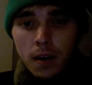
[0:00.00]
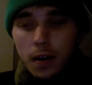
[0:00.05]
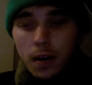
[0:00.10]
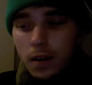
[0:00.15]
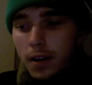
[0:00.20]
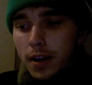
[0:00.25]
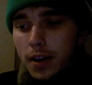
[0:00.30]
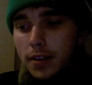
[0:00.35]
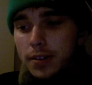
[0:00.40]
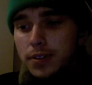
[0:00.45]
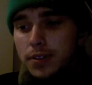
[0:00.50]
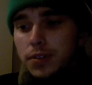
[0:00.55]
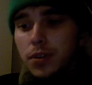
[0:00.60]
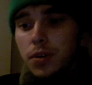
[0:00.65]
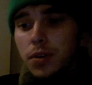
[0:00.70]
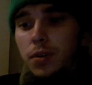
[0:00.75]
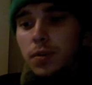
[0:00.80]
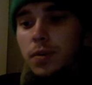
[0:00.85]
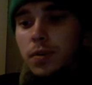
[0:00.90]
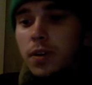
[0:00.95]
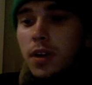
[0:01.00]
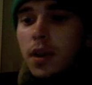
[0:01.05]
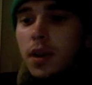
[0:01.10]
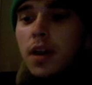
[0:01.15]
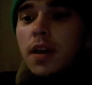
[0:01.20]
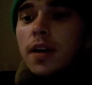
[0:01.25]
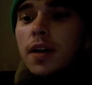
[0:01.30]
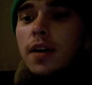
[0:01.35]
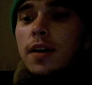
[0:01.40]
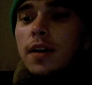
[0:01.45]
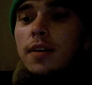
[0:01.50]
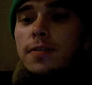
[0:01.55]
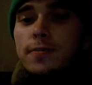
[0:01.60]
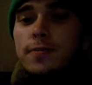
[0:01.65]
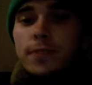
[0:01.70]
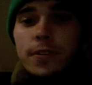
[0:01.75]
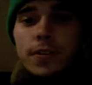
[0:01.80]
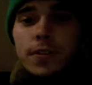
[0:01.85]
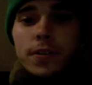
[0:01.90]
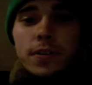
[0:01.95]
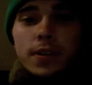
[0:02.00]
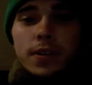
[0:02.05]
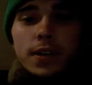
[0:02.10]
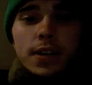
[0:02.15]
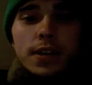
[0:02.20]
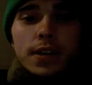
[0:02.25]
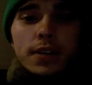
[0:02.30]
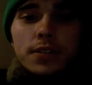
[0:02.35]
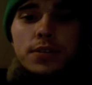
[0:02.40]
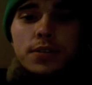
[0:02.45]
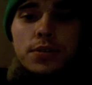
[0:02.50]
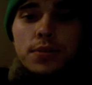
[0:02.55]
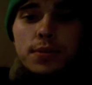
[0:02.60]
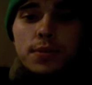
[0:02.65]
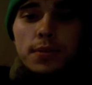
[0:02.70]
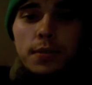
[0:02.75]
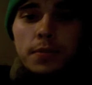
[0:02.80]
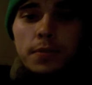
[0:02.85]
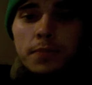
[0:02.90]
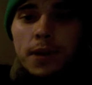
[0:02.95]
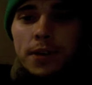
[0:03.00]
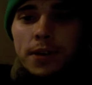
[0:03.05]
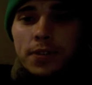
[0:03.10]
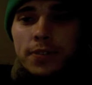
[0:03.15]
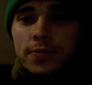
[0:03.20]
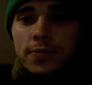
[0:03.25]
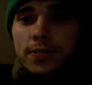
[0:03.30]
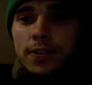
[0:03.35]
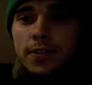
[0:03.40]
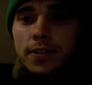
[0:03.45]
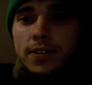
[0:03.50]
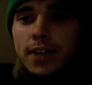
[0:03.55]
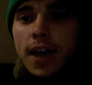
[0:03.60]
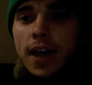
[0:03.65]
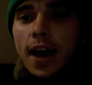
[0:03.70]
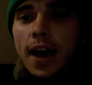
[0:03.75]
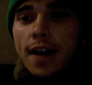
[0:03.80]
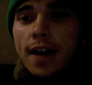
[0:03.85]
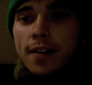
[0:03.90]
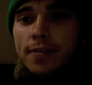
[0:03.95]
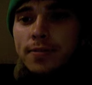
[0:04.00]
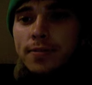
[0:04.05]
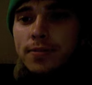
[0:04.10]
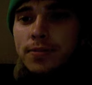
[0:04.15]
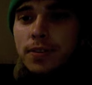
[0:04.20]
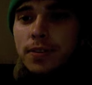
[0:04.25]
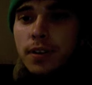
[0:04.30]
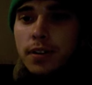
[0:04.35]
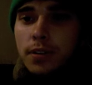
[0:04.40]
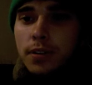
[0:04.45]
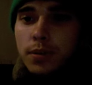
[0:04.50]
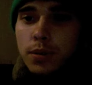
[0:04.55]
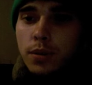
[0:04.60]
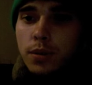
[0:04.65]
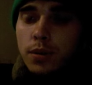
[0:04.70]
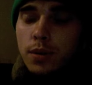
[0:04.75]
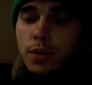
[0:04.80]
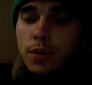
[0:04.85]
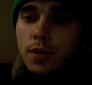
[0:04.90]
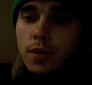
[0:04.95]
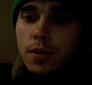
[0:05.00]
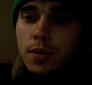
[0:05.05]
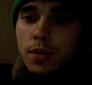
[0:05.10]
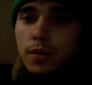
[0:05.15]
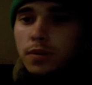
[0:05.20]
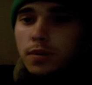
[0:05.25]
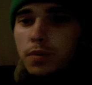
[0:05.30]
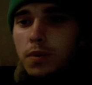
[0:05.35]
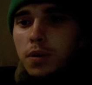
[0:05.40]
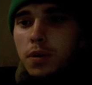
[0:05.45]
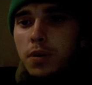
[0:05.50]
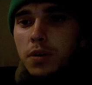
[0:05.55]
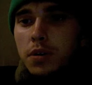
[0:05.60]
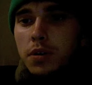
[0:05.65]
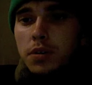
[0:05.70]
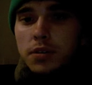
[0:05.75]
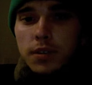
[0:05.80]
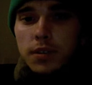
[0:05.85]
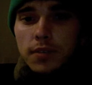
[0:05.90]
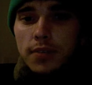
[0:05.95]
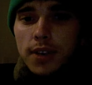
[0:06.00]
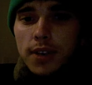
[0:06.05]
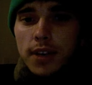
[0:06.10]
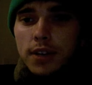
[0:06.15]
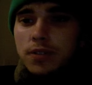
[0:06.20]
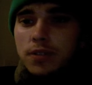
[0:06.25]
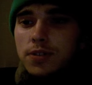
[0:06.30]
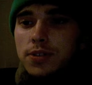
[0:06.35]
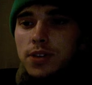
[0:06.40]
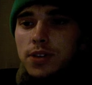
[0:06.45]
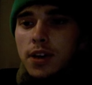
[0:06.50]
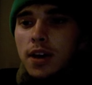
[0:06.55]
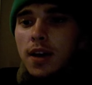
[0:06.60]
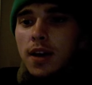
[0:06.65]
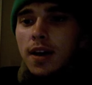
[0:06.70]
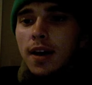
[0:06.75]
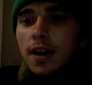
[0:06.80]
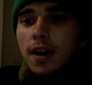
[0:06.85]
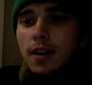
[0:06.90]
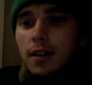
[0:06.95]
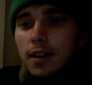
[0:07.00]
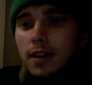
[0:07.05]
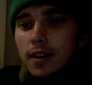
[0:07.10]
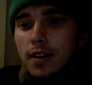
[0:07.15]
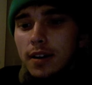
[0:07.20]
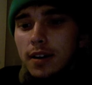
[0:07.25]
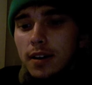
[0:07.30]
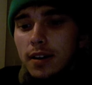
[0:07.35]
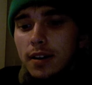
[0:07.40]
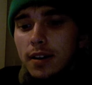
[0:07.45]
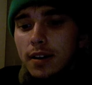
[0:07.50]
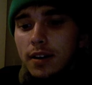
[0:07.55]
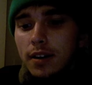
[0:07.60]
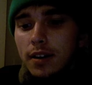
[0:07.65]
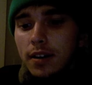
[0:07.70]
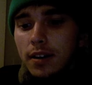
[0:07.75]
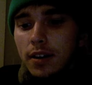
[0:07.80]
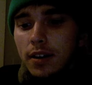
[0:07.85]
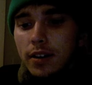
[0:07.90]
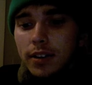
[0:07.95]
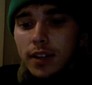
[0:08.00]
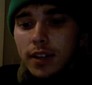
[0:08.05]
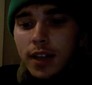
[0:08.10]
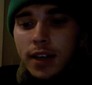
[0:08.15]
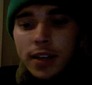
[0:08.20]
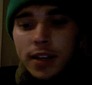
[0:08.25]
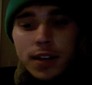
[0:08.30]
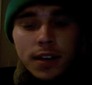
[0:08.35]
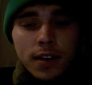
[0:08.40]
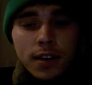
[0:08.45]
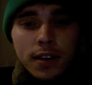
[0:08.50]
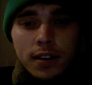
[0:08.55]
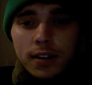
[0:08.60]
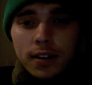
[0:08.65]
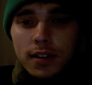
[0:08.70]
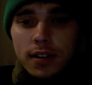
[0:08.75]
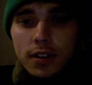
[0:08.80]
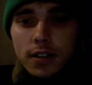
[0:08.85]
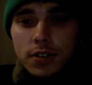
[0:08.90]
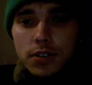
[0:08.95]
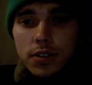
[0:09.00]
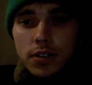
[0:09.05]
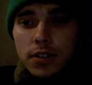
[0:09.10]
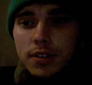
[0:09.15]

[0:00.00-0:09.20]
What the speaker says: All right, so for into about the first half to 3/4 of an inch, on lighting, it